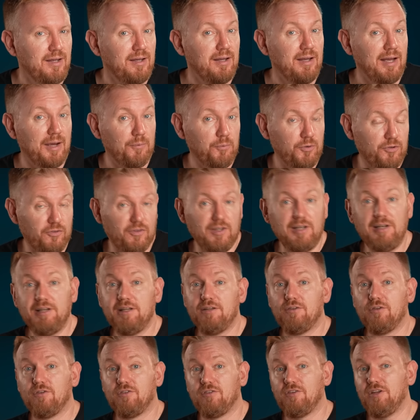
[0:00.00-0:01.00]
And we still
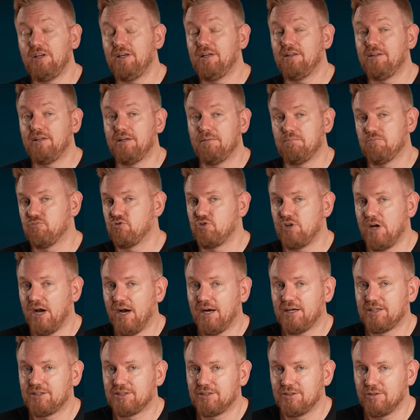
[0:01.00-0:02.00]
need to see the
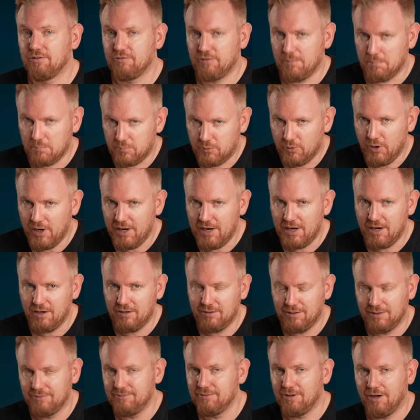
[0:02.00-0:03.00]
reaction of
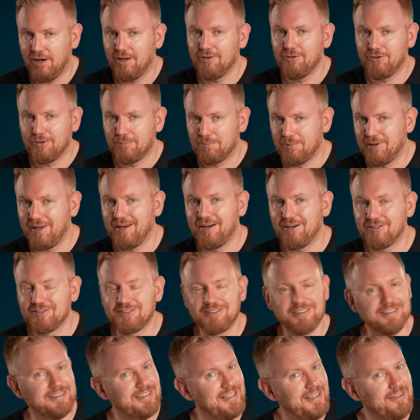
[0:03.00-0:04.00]
Embraer and other
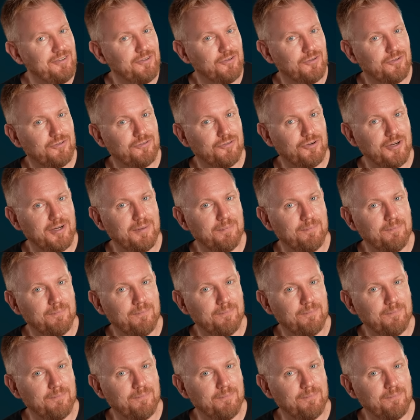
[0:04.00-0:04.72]
players in the industry.